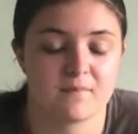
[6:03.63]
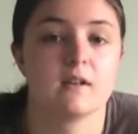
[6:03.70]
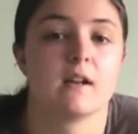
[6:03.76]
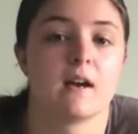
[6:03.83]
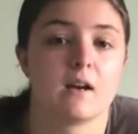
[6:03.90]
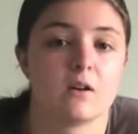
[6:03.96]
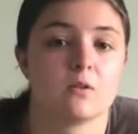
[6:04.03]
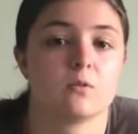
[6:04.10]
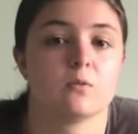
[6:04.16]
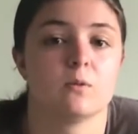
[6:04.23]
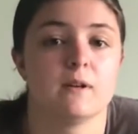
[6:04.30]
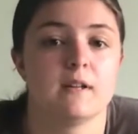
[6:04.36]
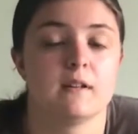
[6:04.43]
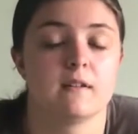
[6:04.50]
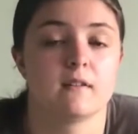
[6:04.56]
Now,
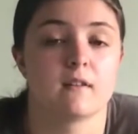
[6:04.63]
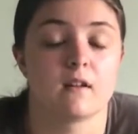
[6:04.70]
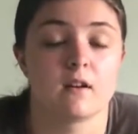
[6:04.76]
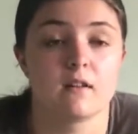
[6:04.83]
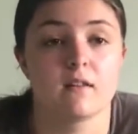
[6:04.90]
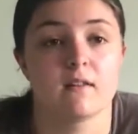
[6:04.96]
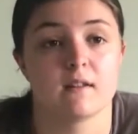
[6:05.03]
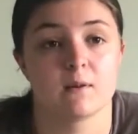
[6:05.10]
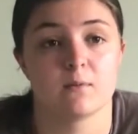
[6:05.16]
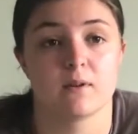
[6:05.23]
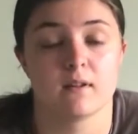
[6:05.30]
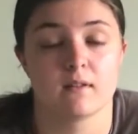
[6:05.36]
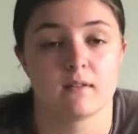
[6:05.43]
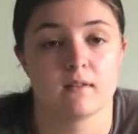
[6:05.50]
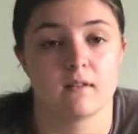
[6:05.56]
with another thing
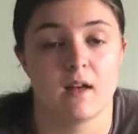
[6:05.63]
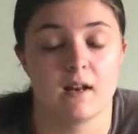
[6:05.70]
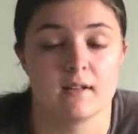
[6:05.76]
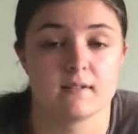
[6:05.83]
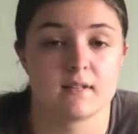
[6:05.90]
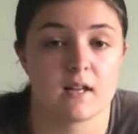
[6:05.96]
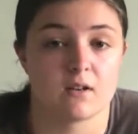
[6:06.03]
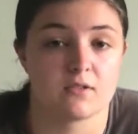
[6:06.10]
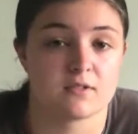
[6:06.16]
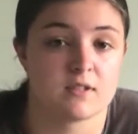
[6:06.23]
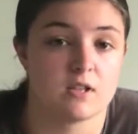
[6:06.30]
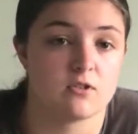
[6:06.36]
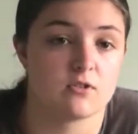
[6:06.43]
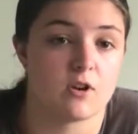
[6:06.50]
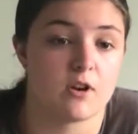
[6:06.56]
with Ehlers Danlos
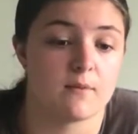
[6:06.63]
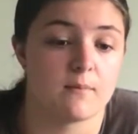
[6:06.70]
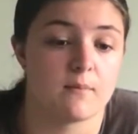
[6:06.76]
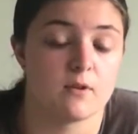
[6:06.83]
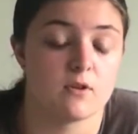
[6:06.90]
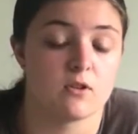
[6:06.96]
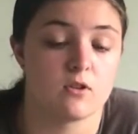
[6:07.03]
Syndrome,